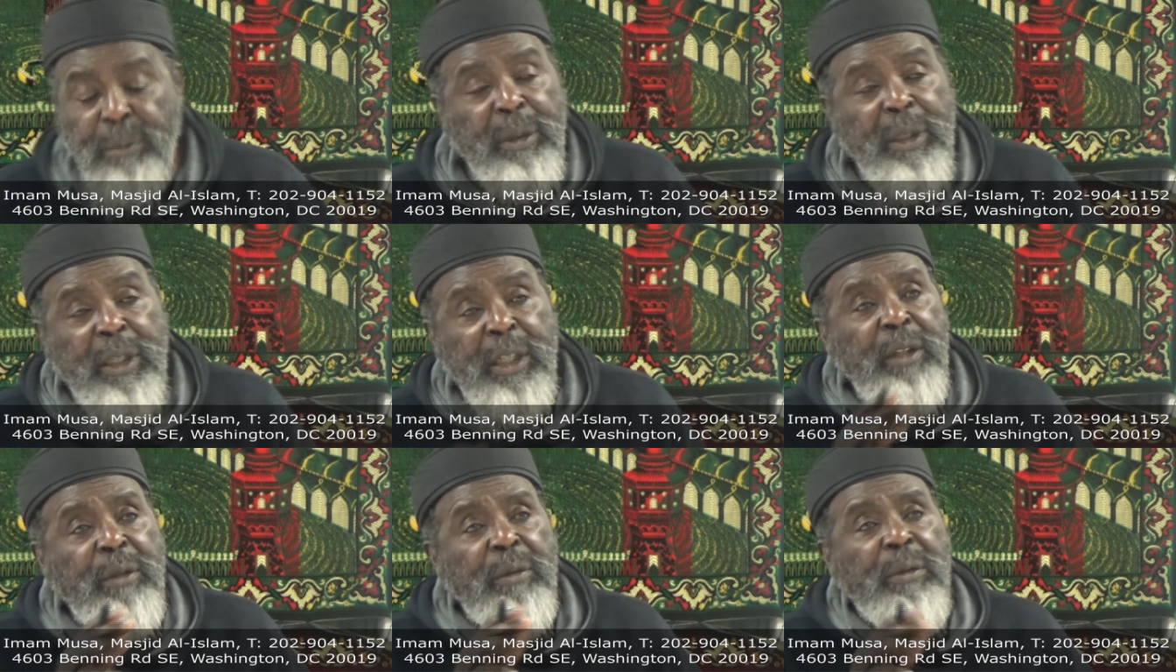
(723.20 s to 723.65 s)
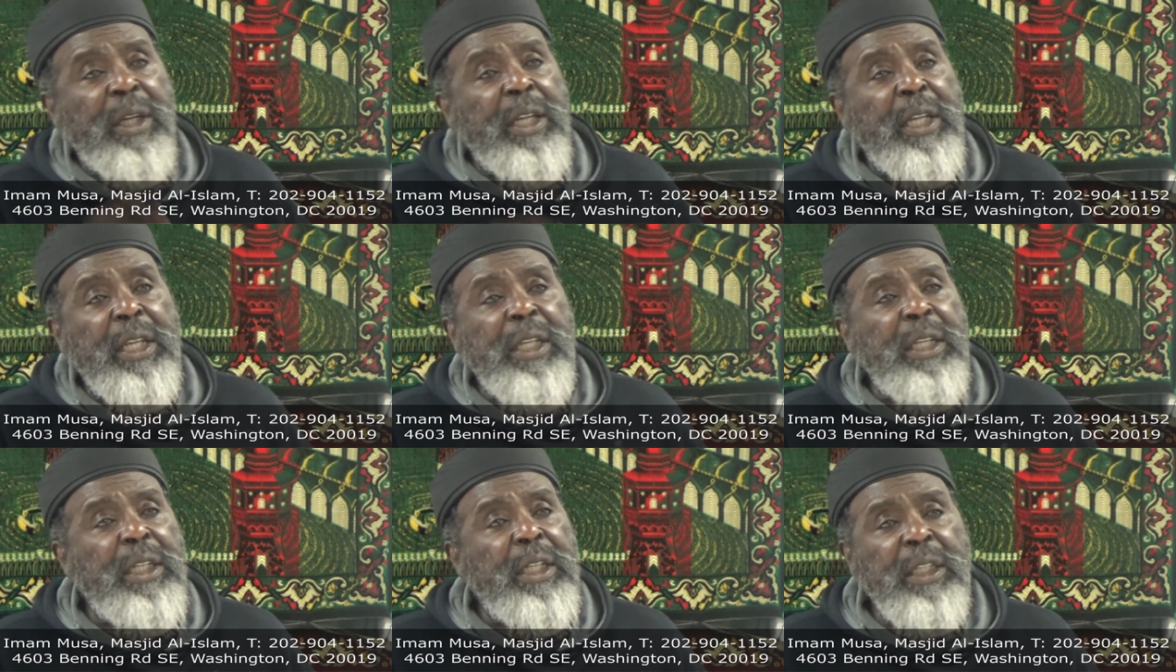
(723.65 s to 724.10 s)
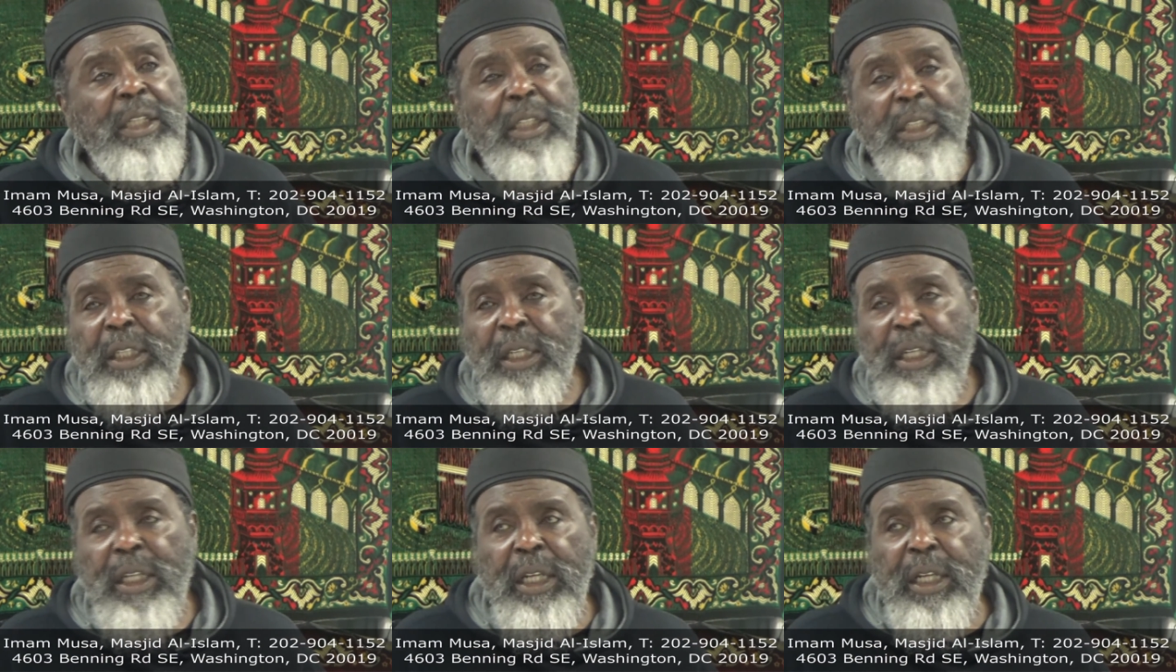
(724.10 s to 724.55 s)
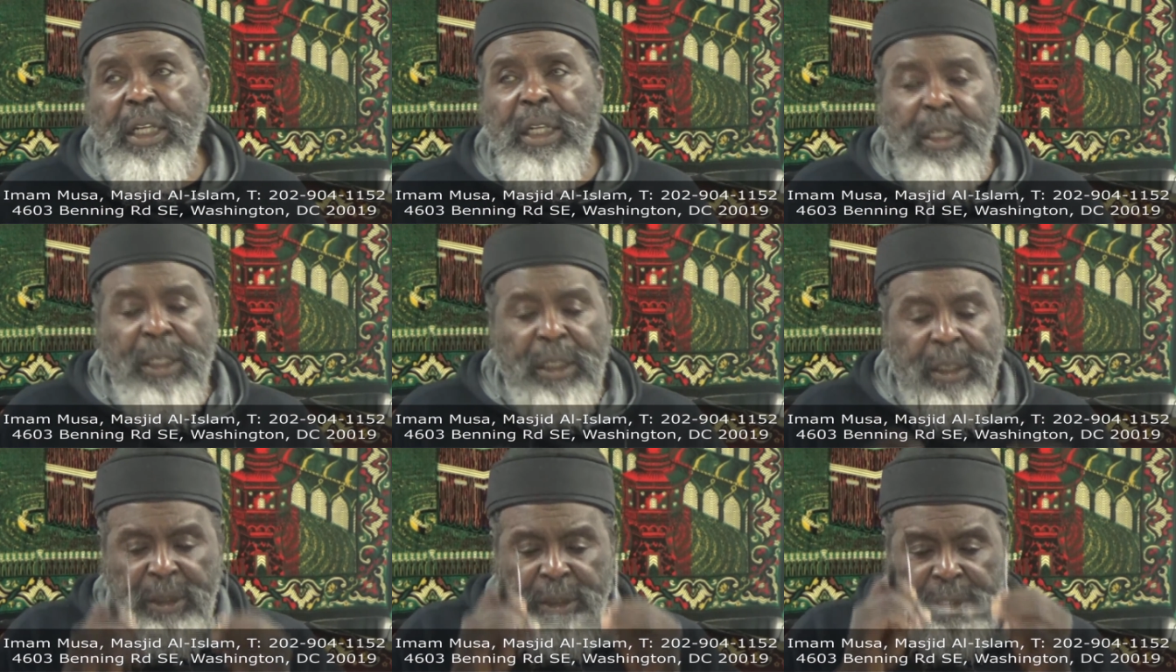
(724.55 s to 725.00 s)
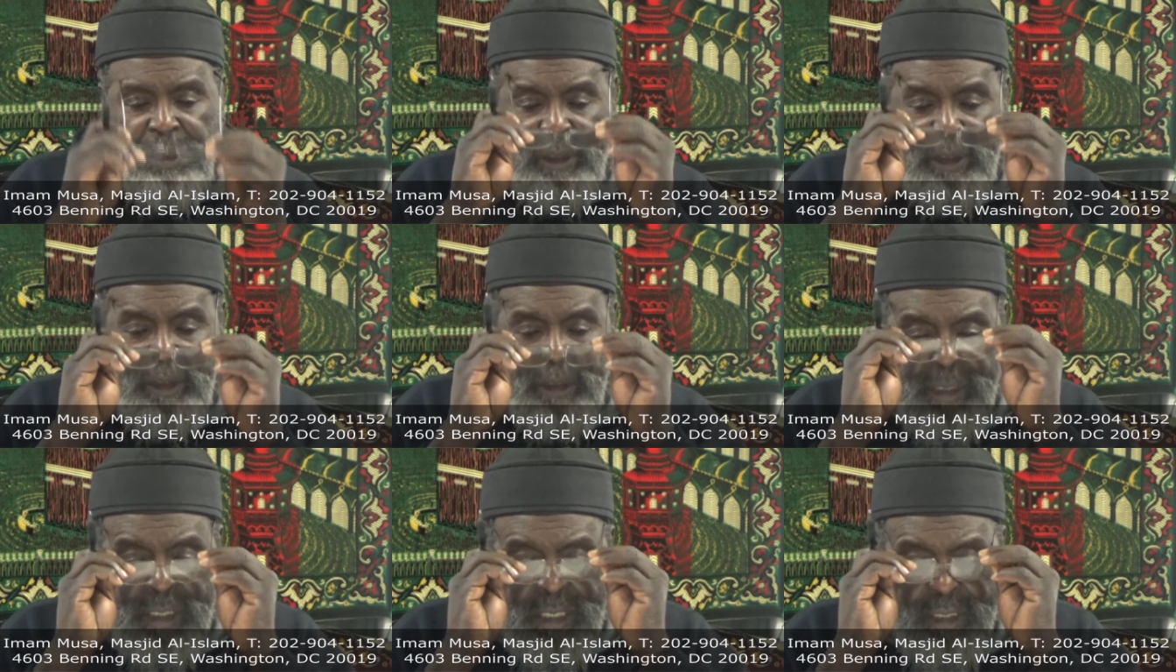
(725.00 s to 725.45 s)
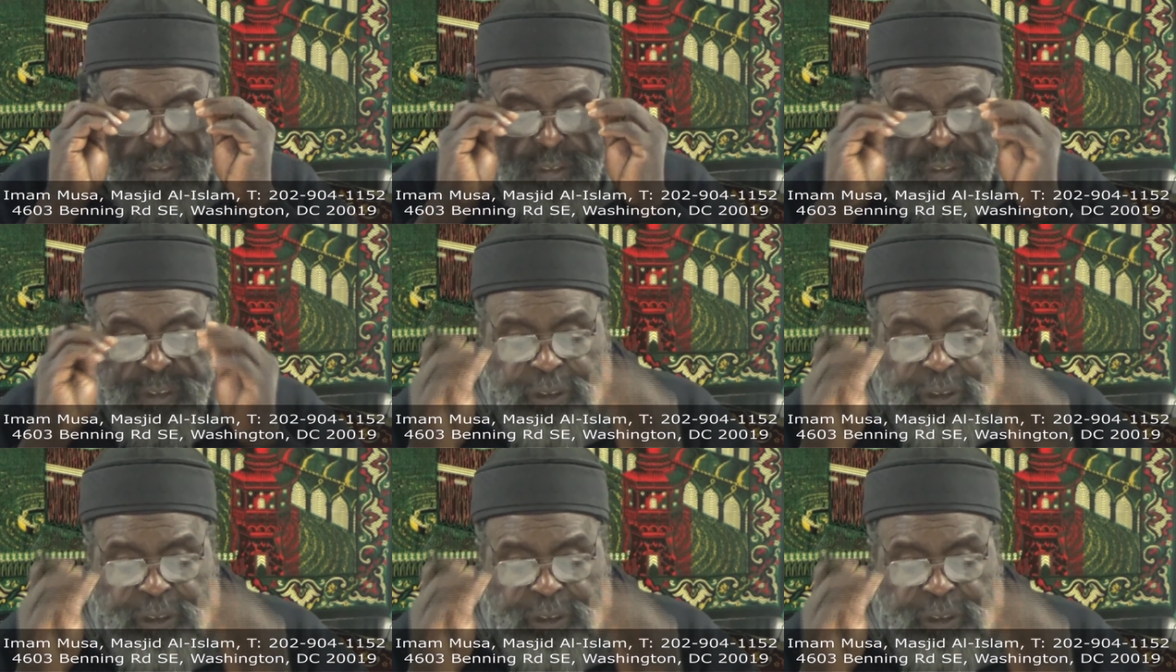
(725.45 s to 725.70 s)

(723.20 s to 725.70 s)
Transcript: But anyway, uh, that's